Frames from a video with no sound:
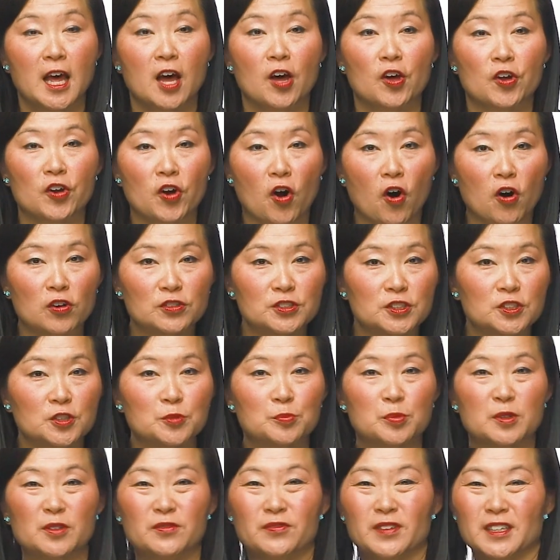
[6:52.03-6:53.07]
It also
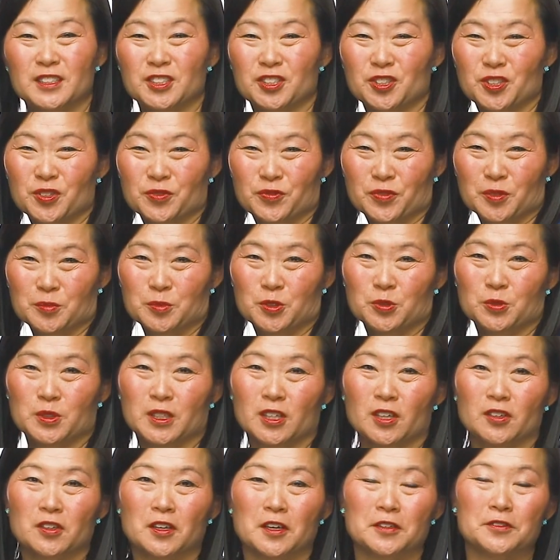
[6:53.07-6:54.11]
prevents you from
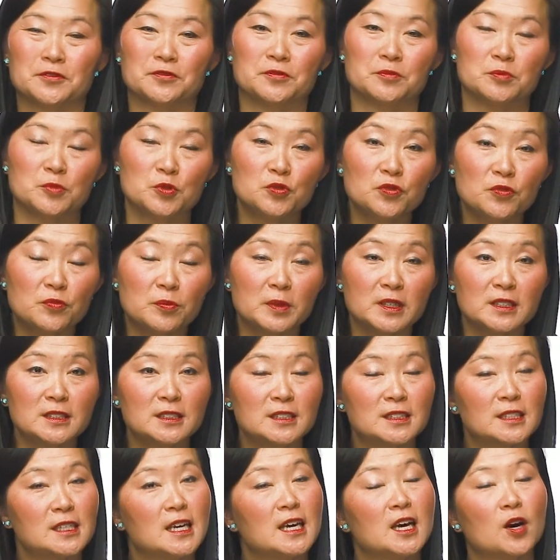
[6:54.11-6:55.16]
doing a lot of
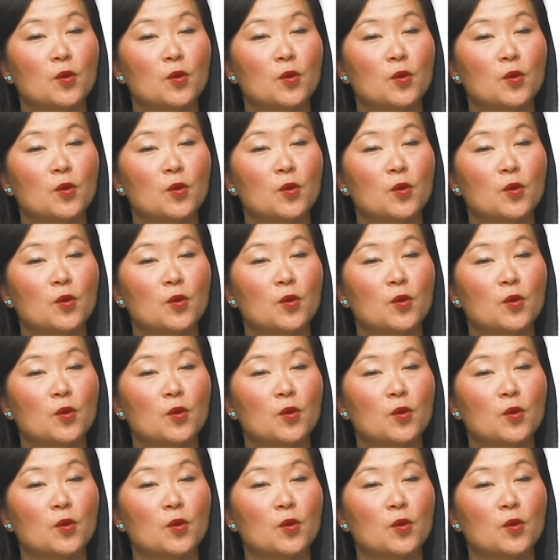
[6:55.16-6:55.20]
movements,